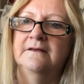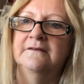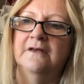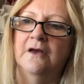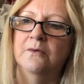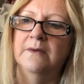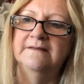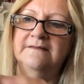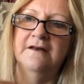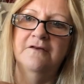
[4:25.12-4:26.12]
So
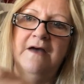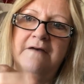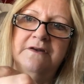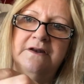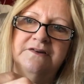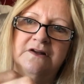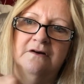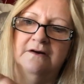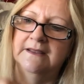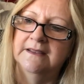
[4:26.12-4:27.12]
instead of having a
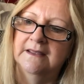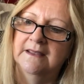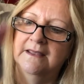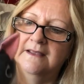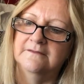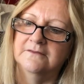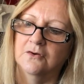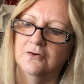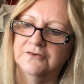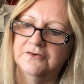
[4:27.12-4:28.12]
tie, it's
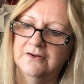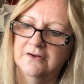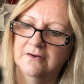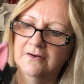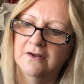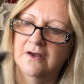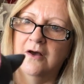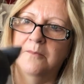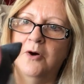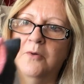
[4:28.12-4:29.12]
got
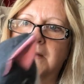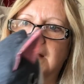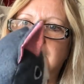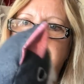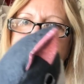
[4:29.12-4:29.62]
a popper.